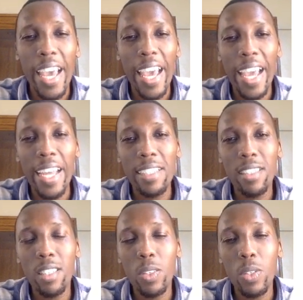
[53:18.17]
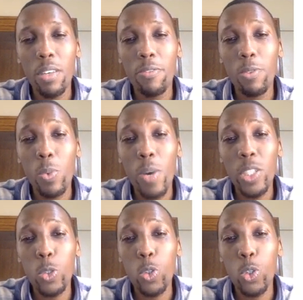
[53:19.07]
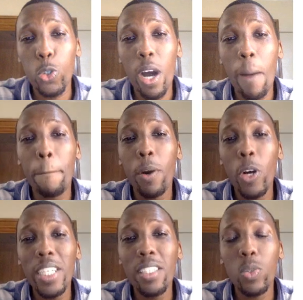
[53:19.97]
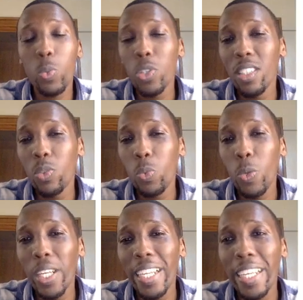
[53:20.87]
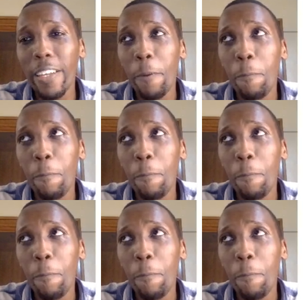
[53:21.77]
and if we were to draw a point, it wouldn't really